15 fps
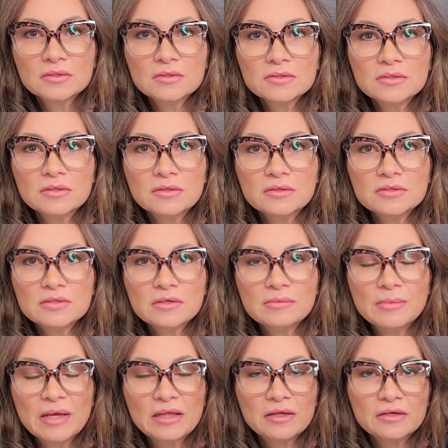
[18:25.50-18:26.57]
And those are
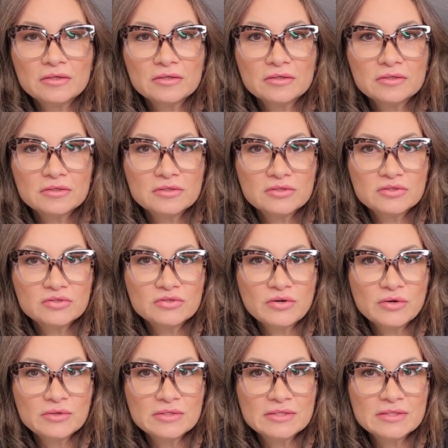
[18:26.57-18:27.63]
my little
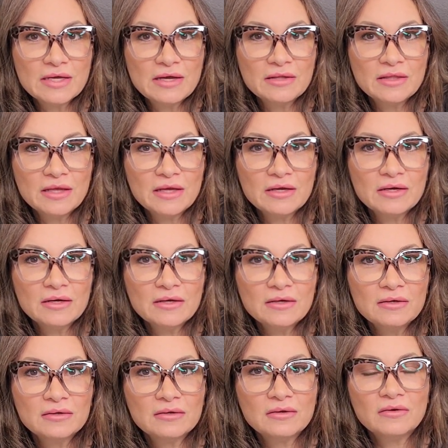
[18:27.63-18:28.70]
strokes down there.
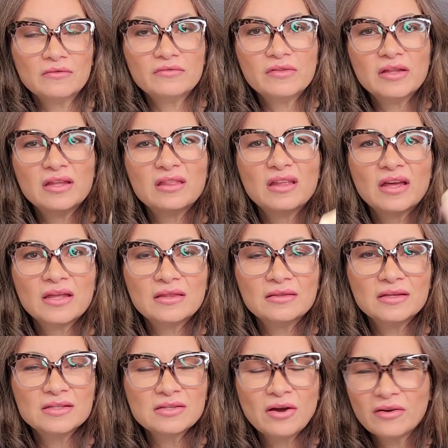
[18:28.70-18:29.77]
Hopefully
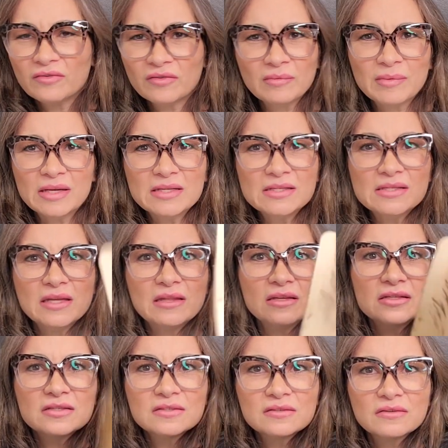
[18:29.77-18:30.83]
it's hard for me to see
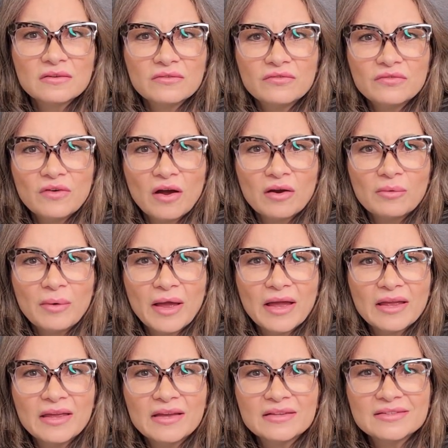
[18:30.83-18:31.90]
this far away. I
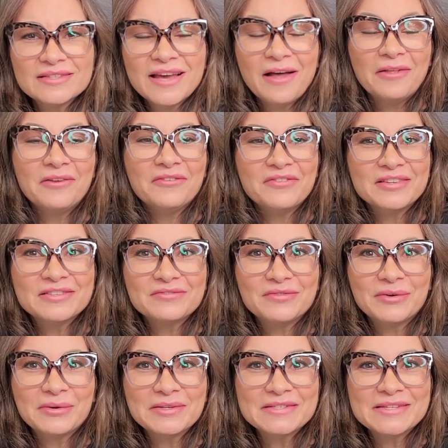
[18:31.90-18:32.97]
can't tell if it's
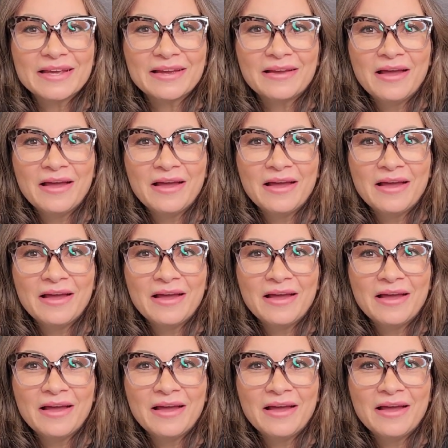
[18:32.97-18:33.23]
focusing.